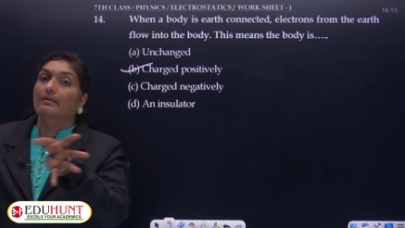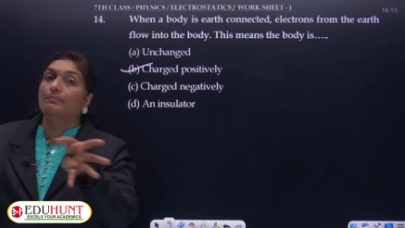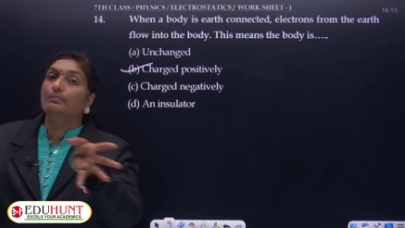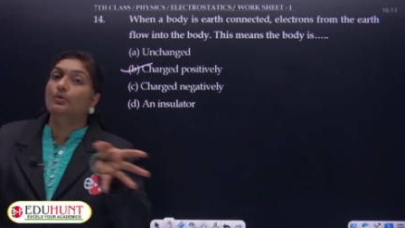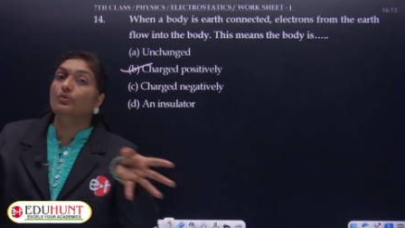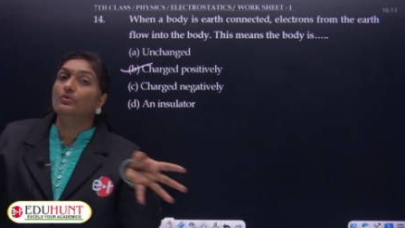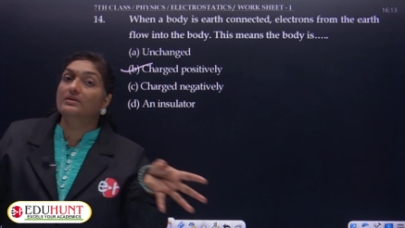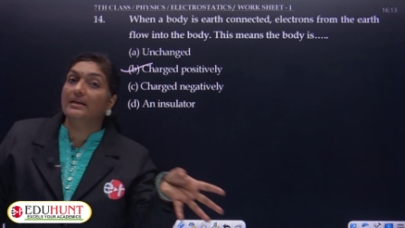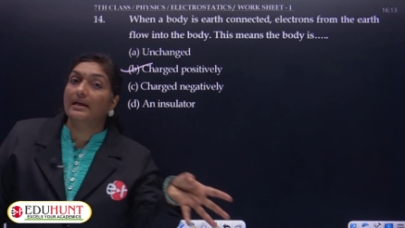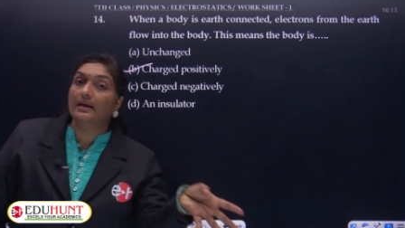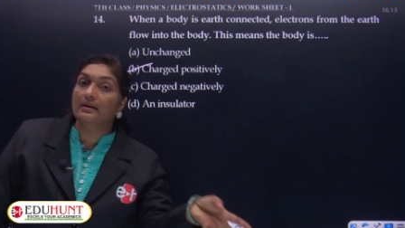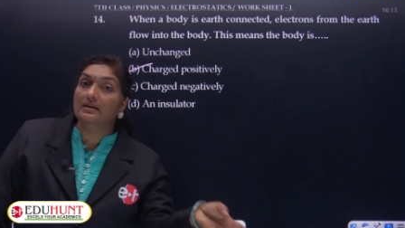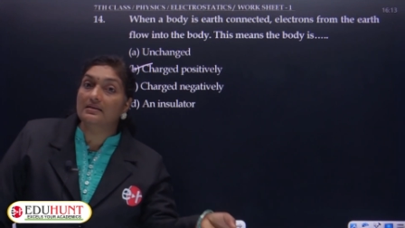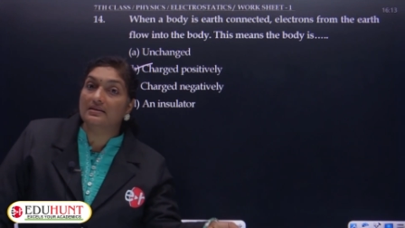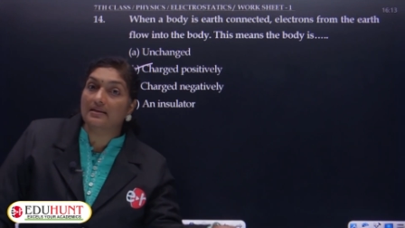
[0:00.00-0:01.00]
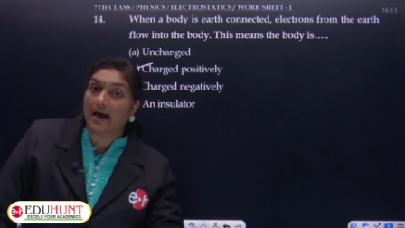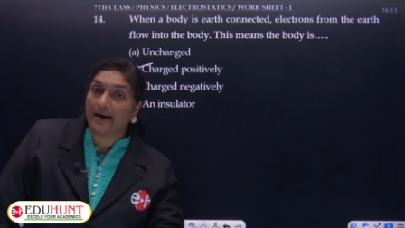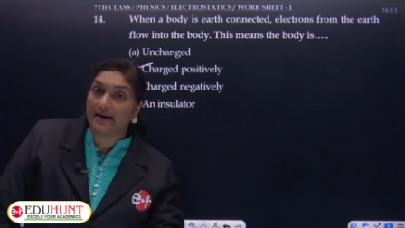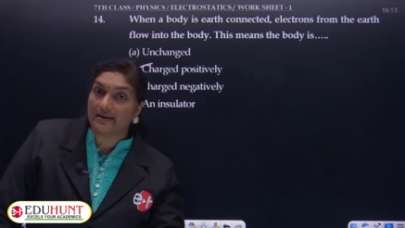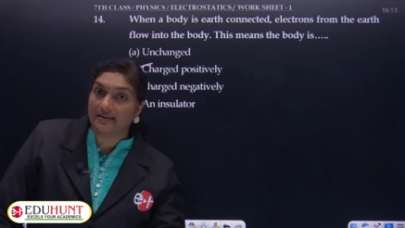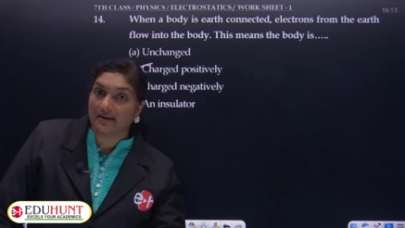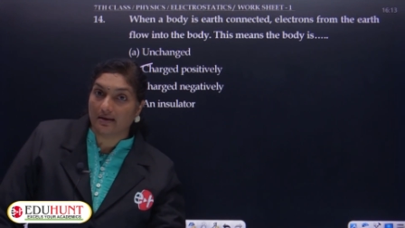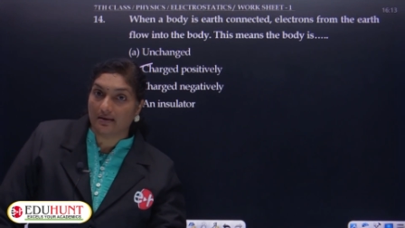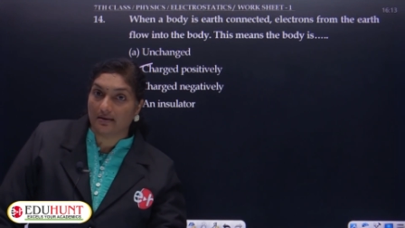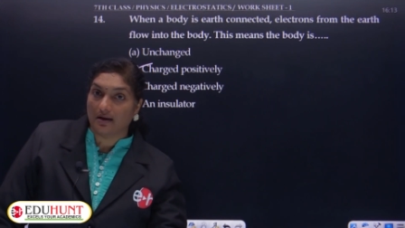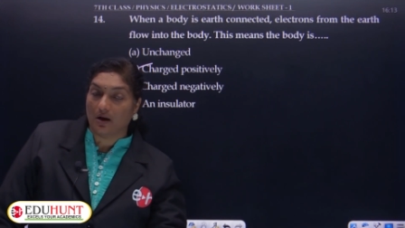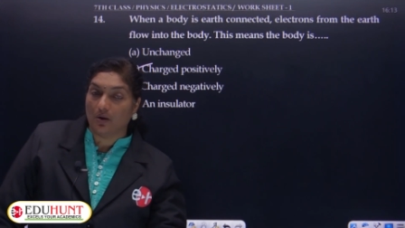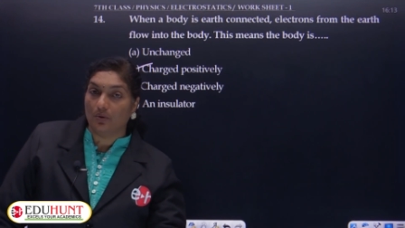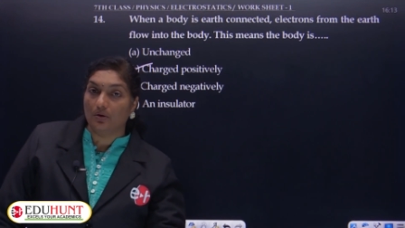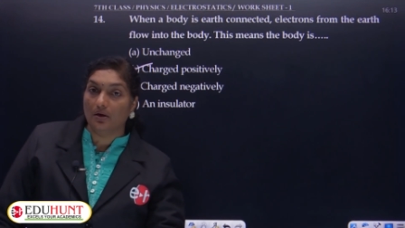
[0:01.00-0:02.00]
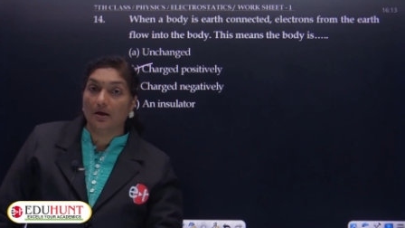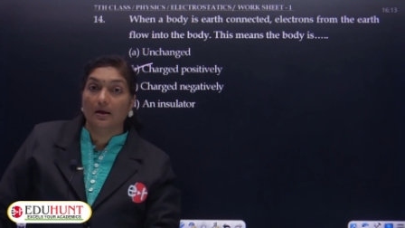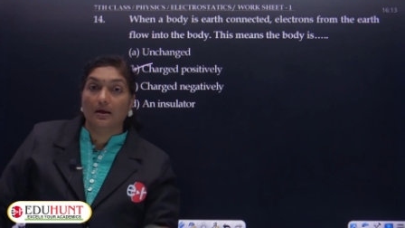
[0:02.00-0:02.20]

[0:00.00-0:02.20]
moves inside the ground,